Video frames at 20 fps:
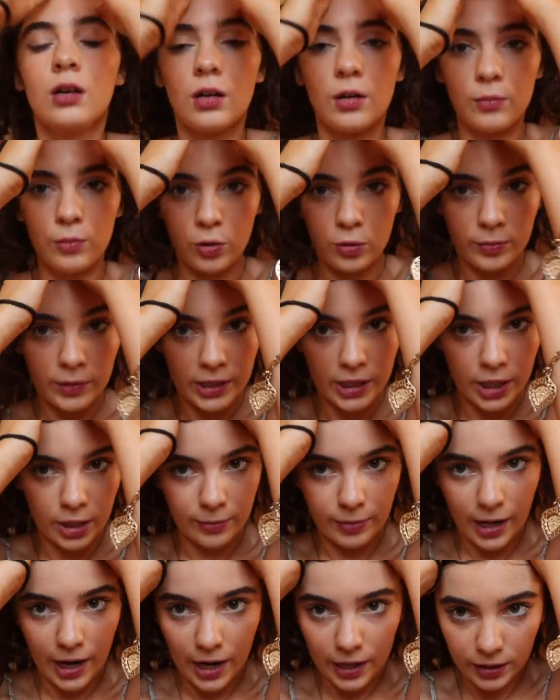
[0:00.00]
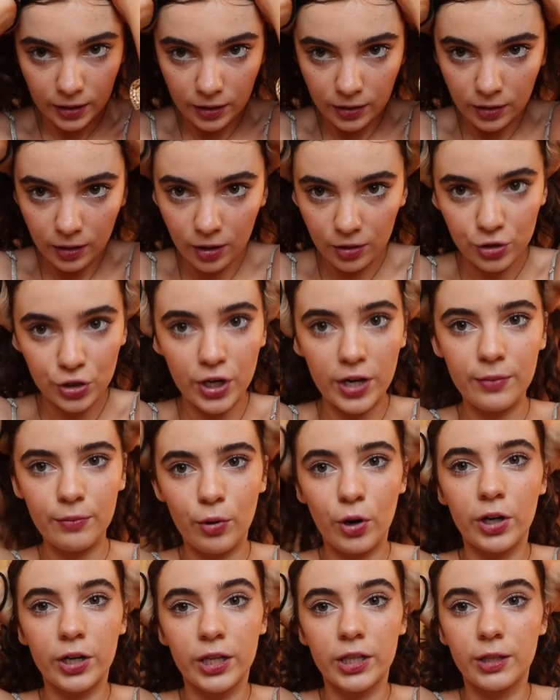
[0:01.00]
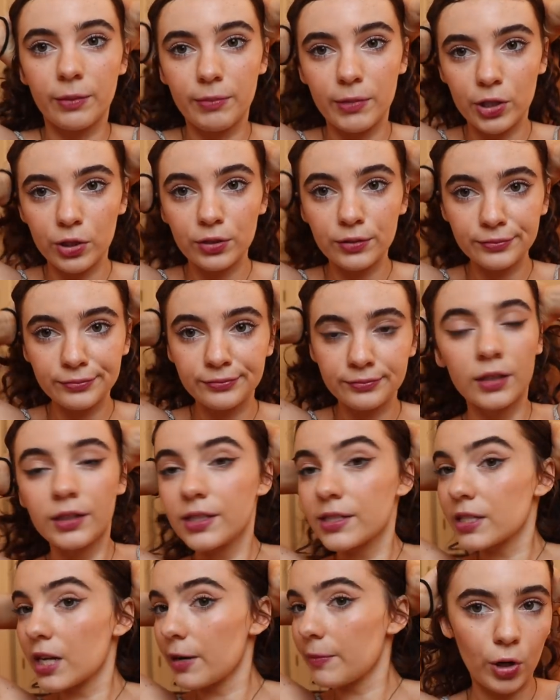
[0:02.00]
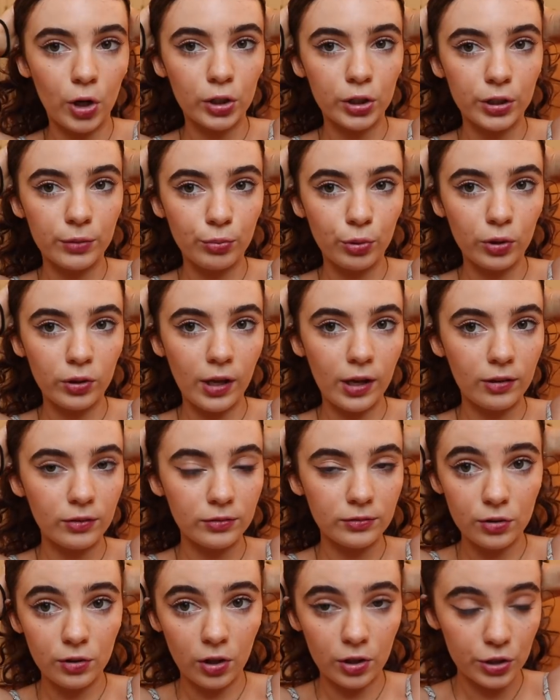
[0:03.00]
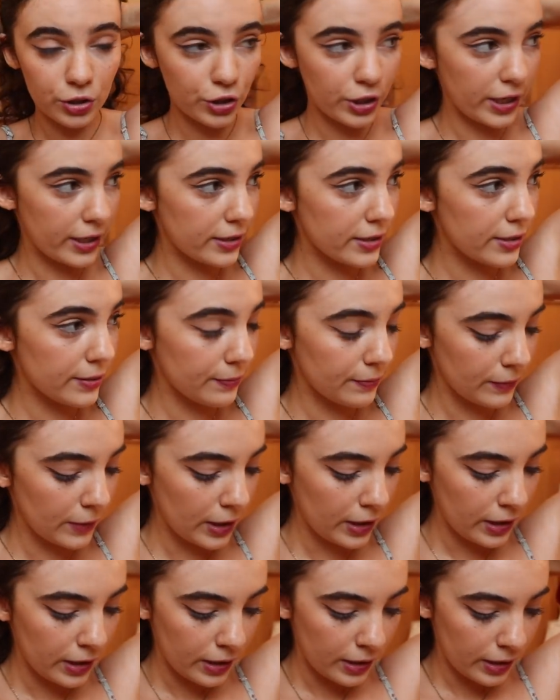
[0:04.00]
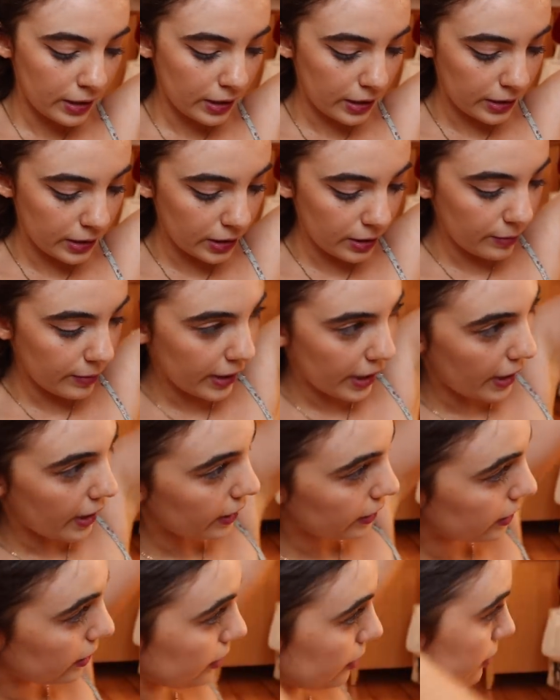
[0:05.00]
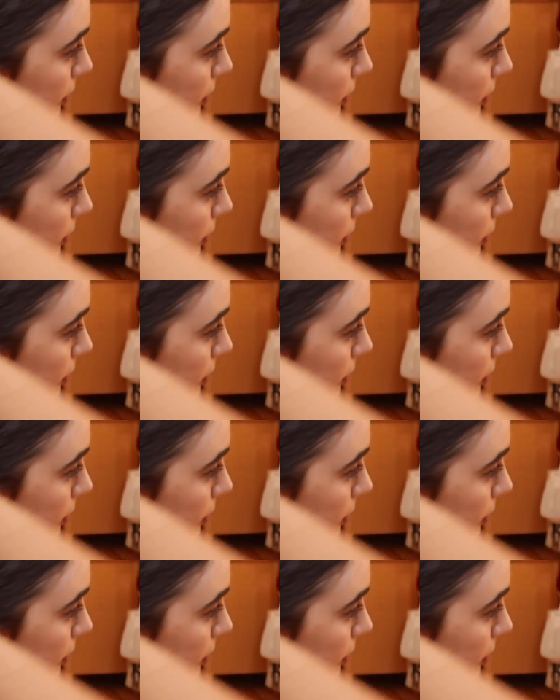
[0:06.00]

I'll pull my hair back. I'll try and part it in the middle. And this time I'm not gonna pull out long strands. And in the back,